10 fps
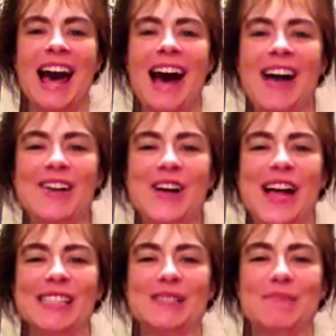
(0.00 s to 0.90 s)
Hi
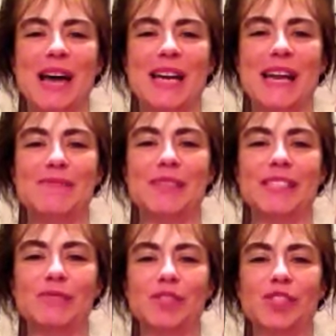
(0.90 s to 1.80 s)
class, my name
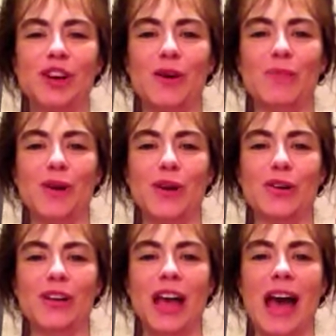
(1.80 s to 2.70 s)
is Michelle
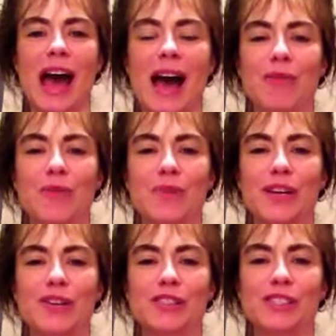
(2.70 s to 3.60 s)
Bird. I will be
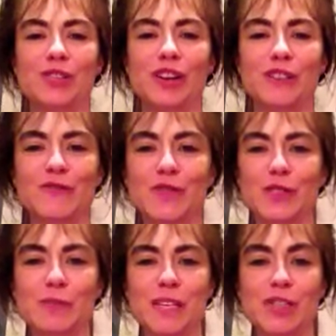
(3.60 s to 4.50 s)
your instructor for
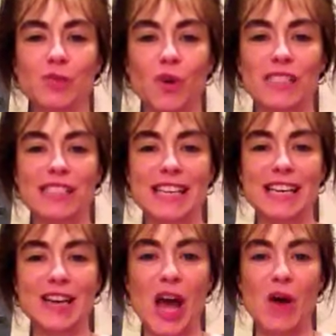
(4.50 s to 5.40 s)

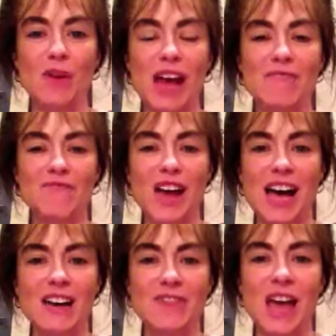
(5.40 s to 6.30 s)

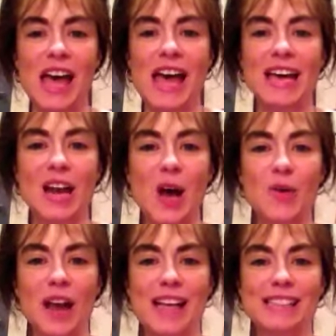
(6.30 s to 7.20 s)
Spch110-095 and
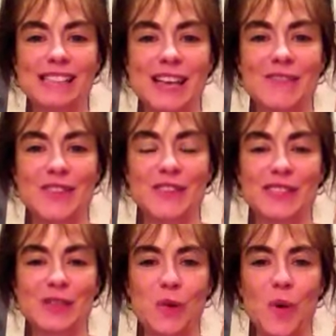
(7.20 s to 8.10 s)
097
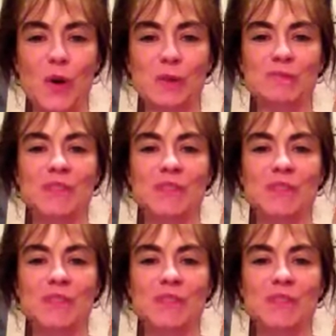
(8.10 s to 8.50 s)
this quarter.